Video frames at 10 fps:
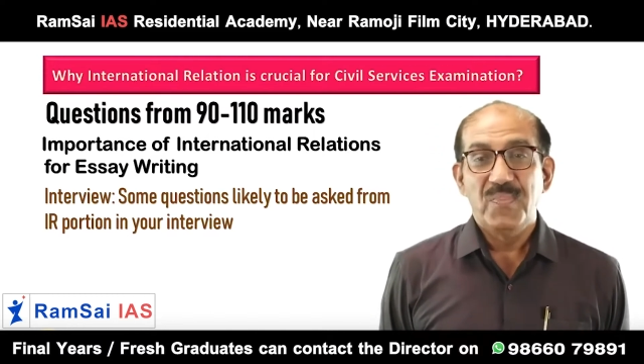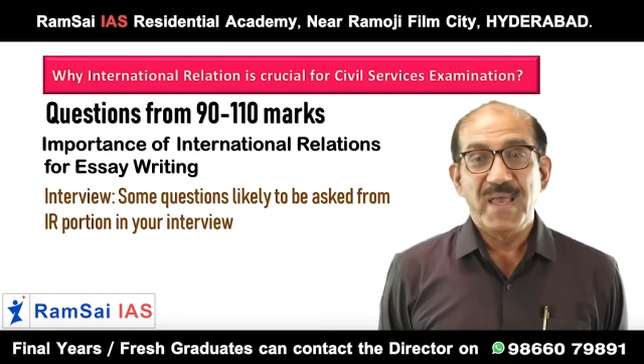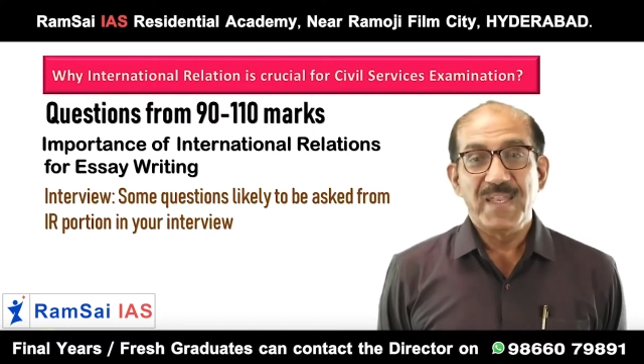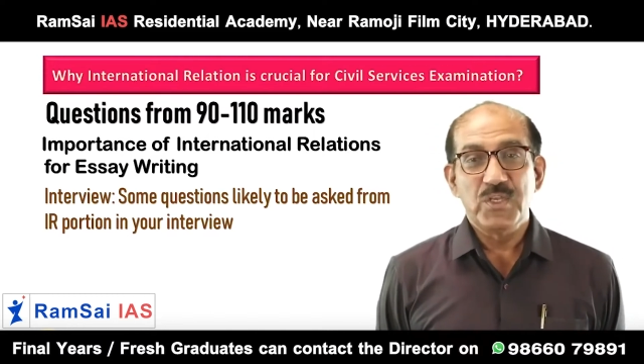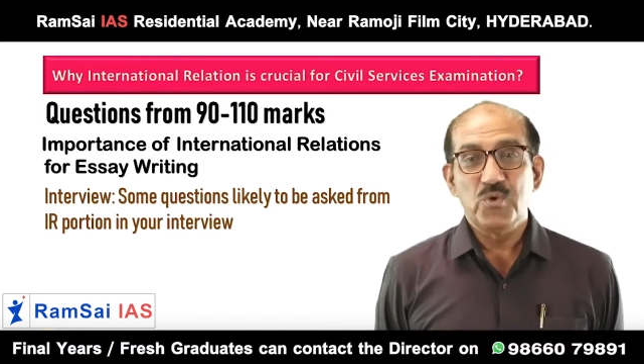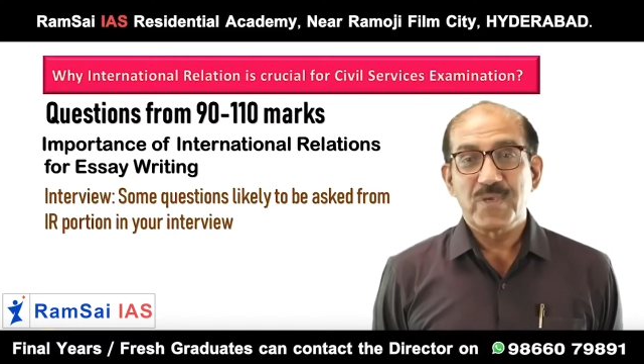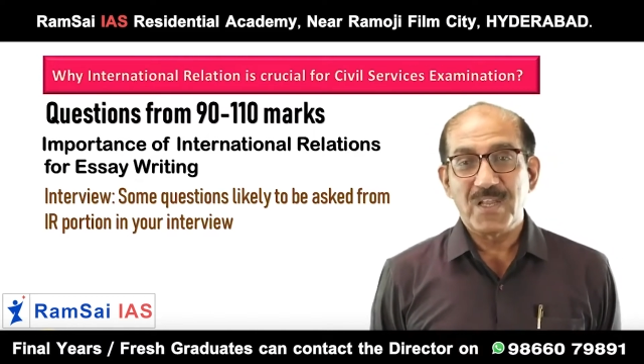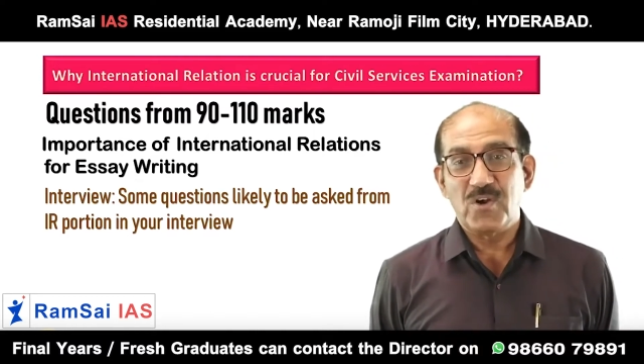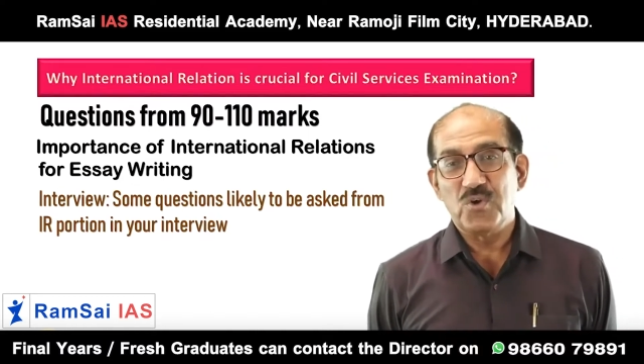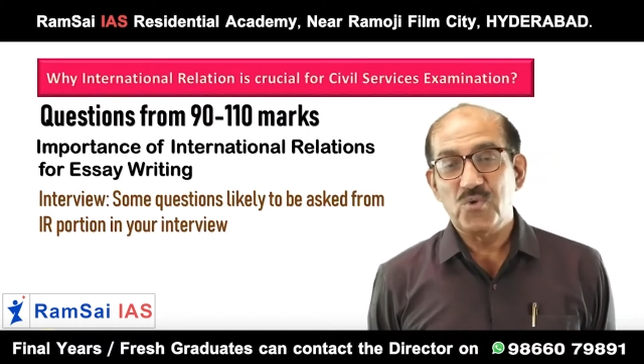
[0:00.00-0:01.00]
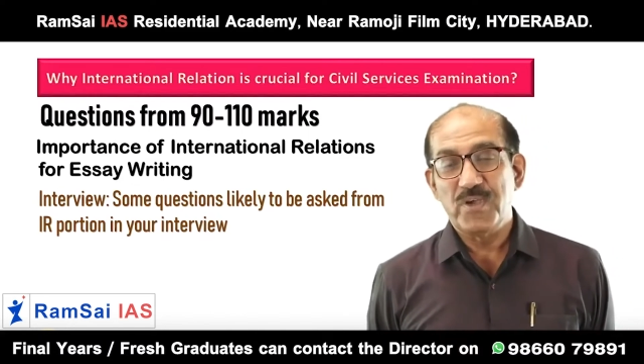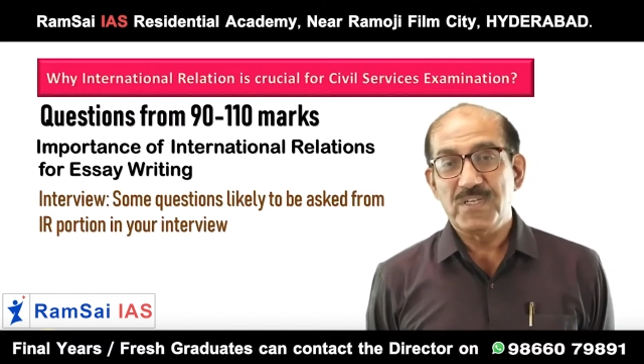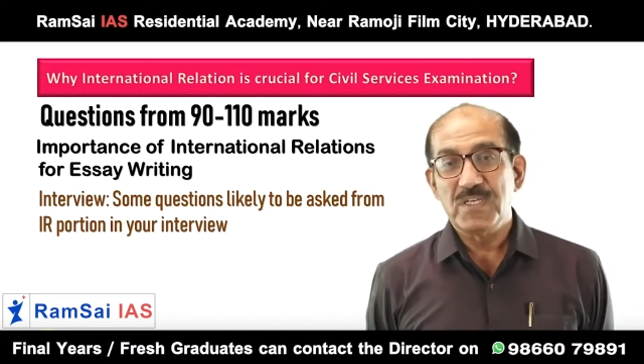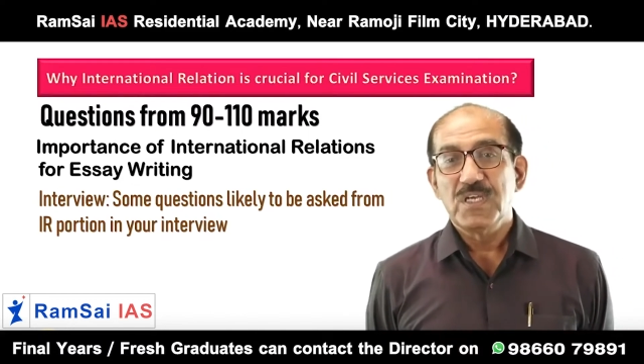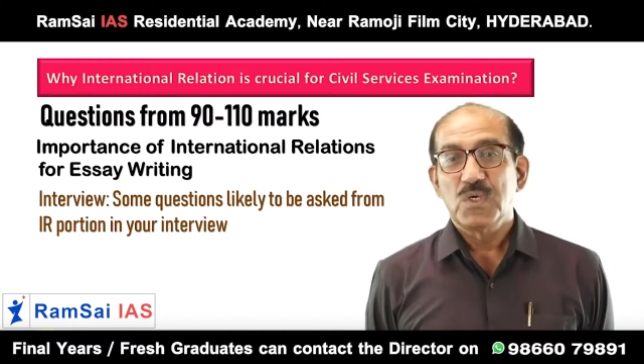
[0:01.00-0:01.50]
then you cannot do
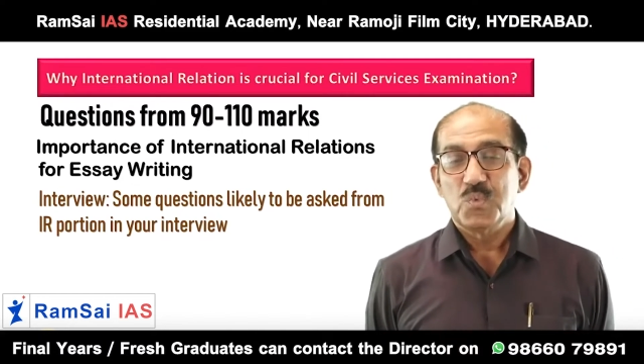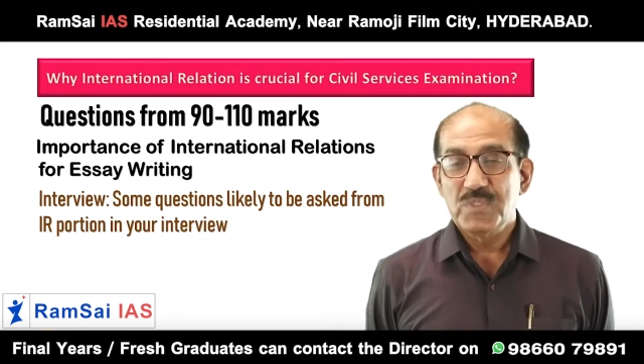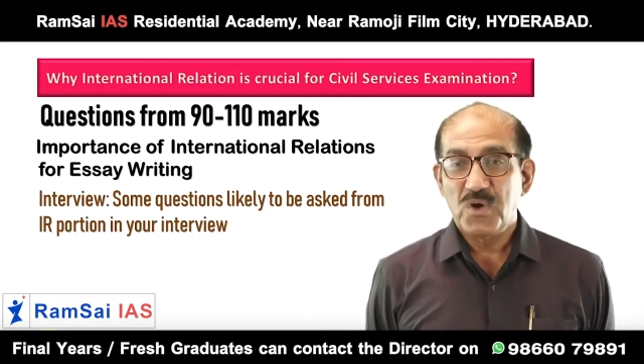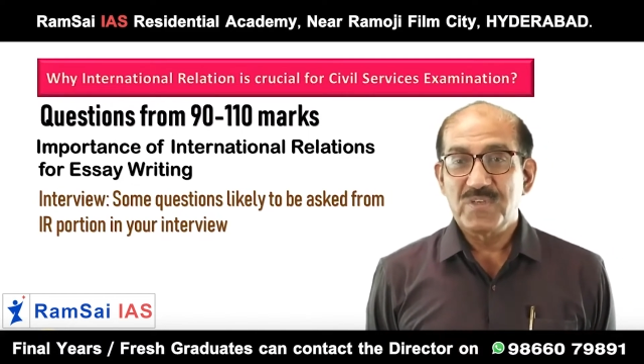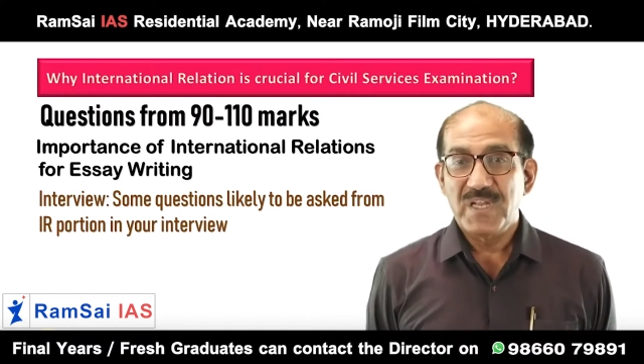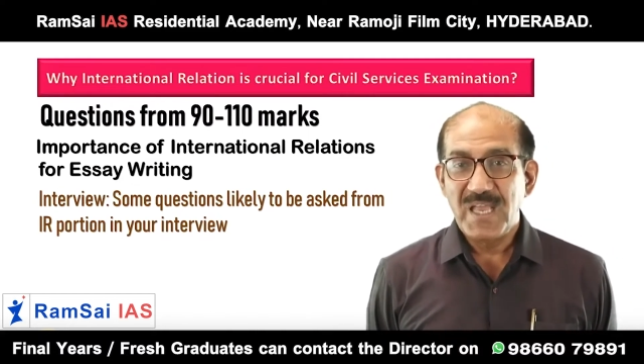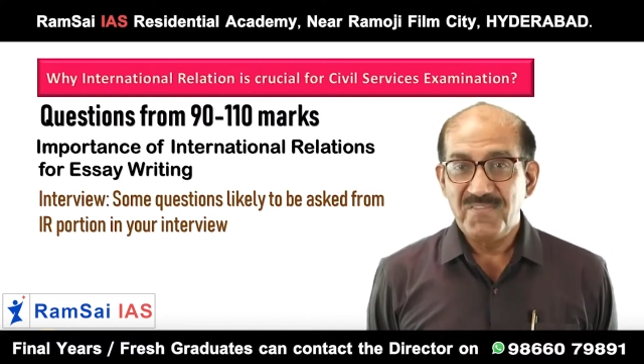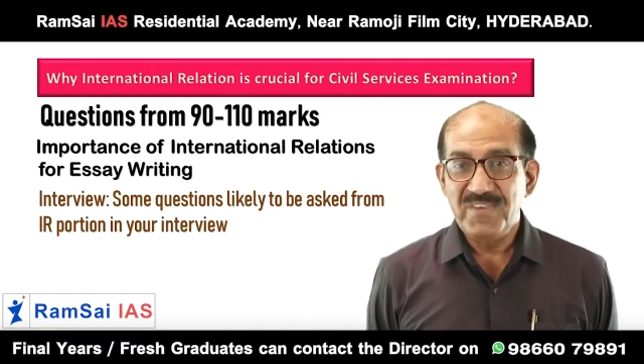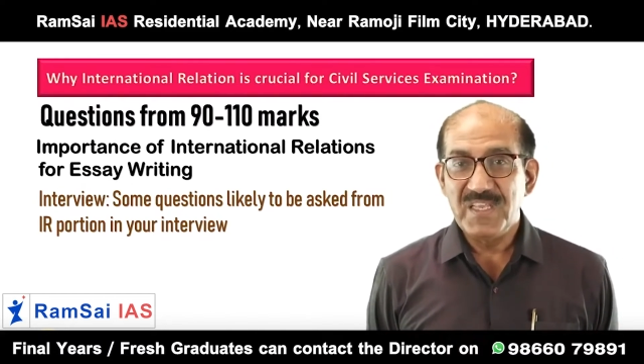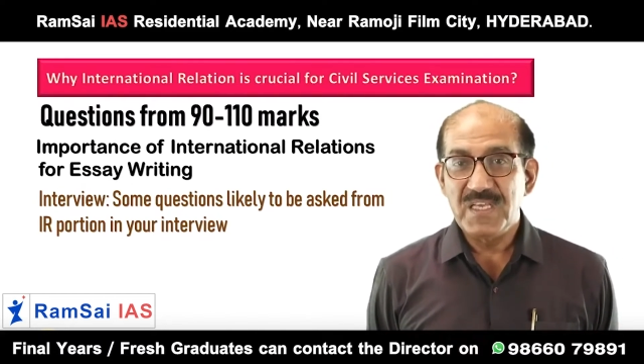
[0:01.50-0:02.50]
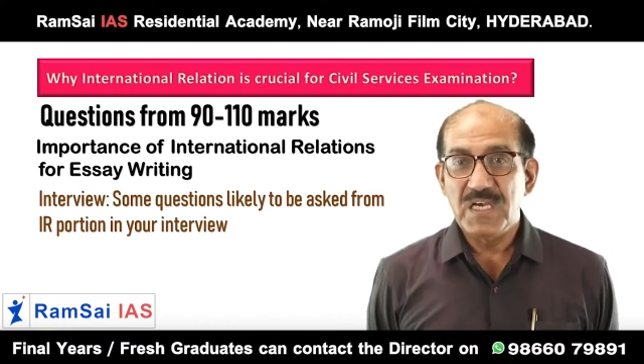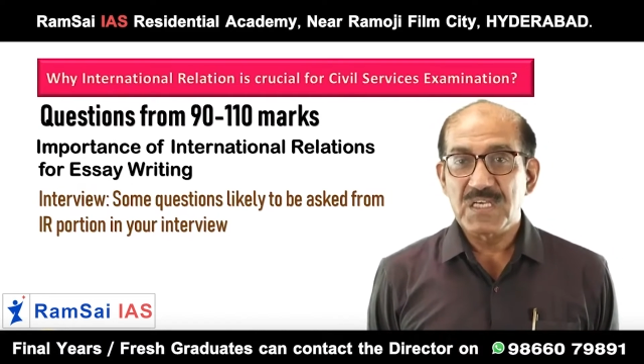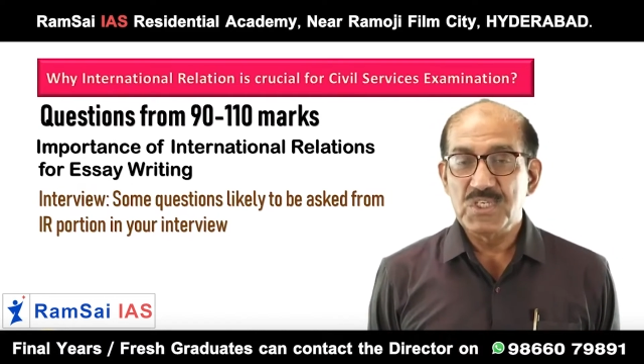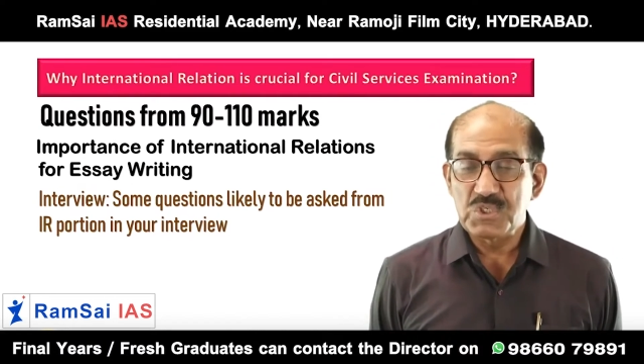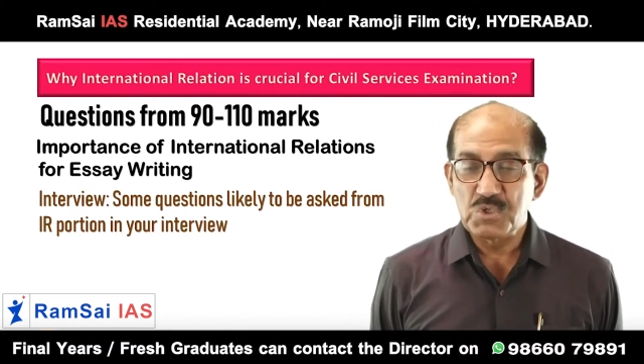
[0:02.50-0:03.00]
it without having
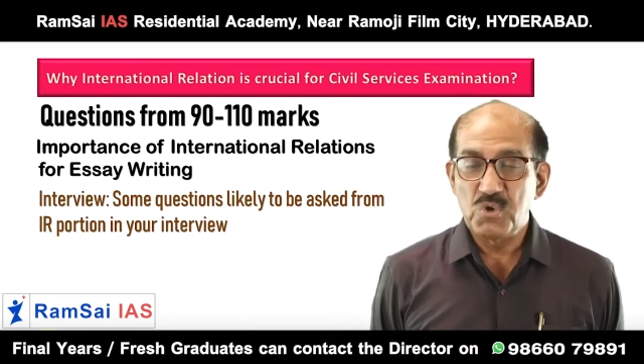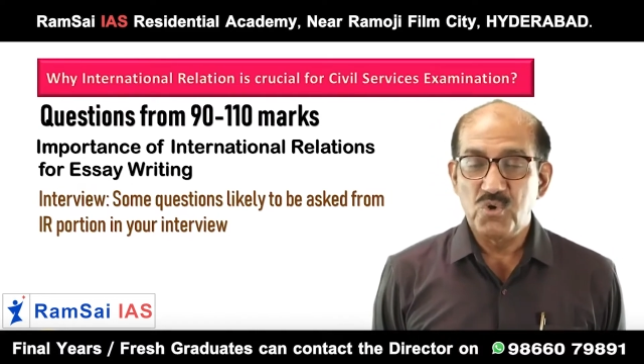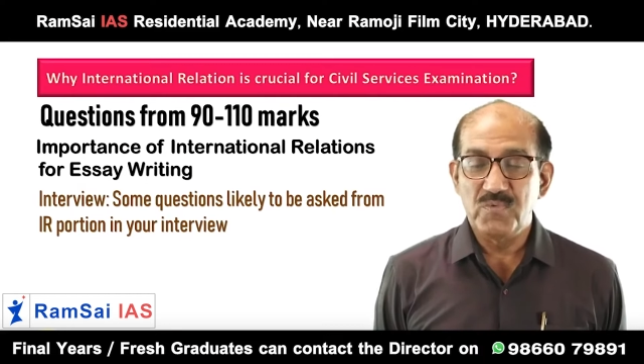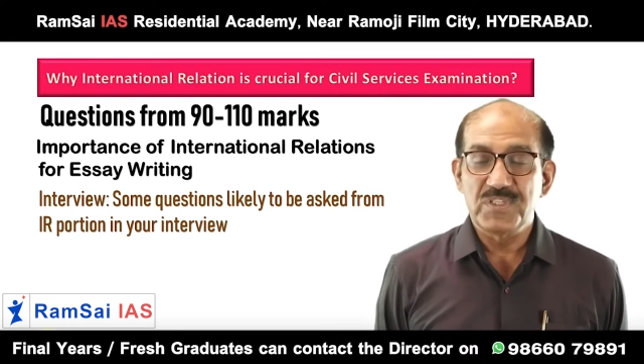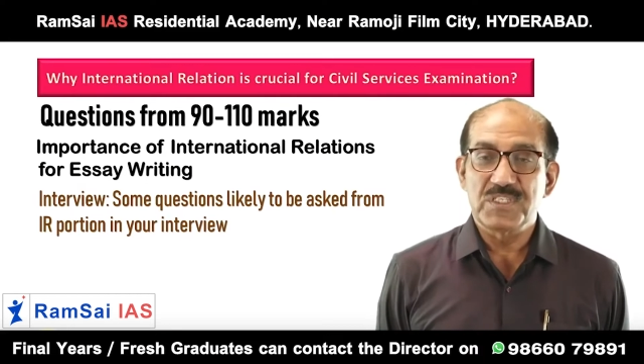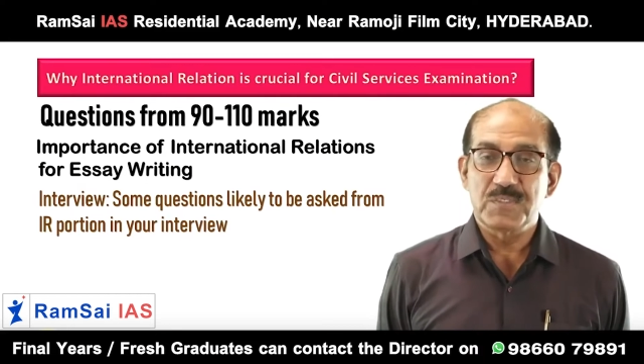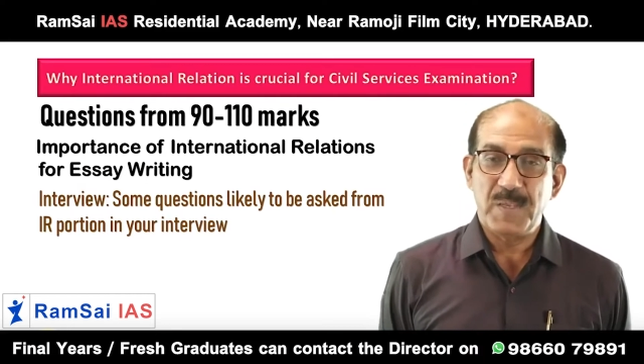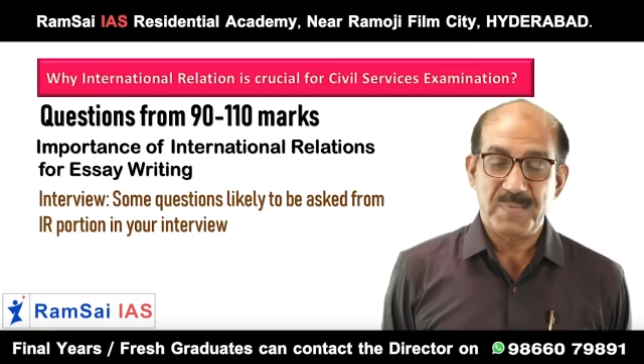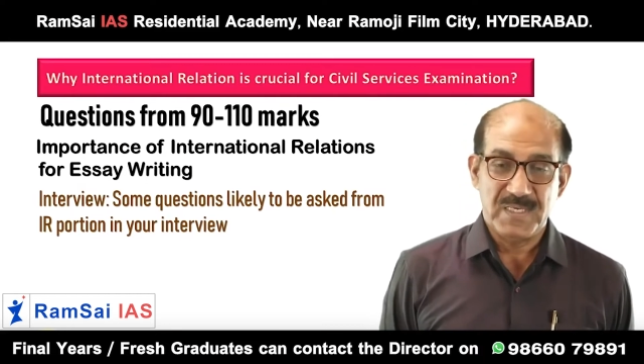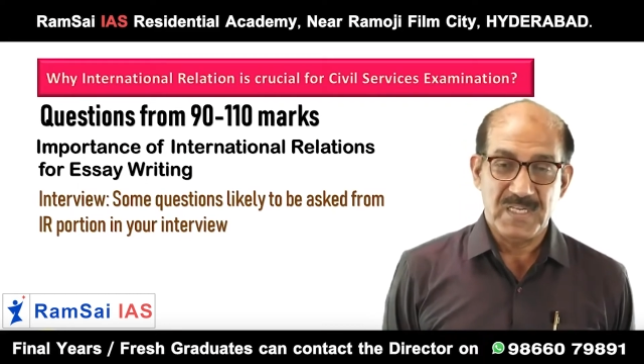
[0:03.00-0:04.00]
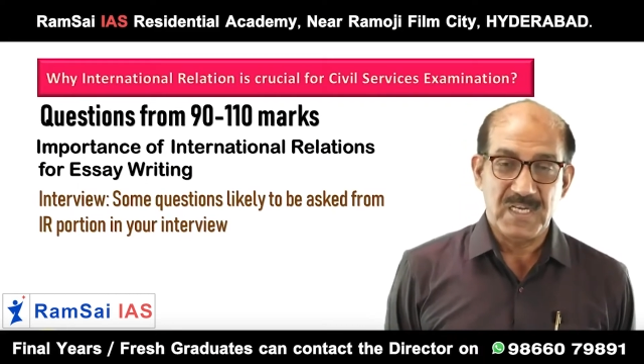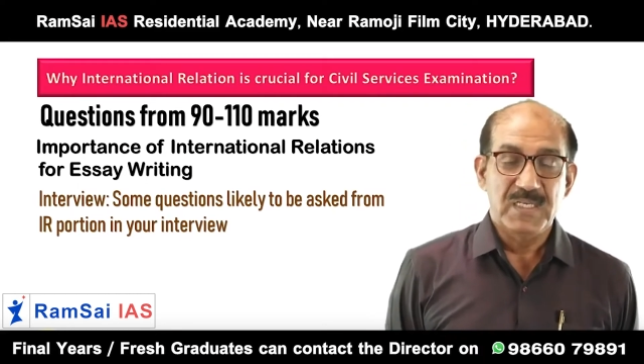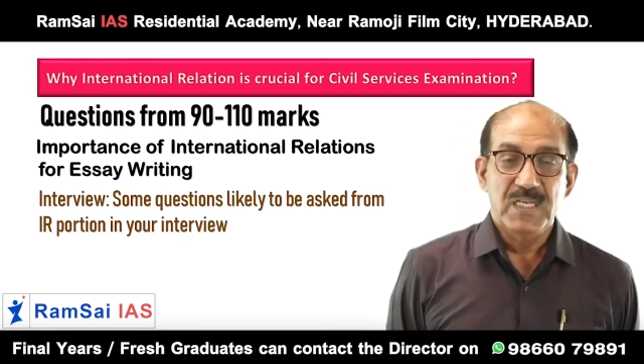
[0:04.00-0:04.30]
a control over this paper.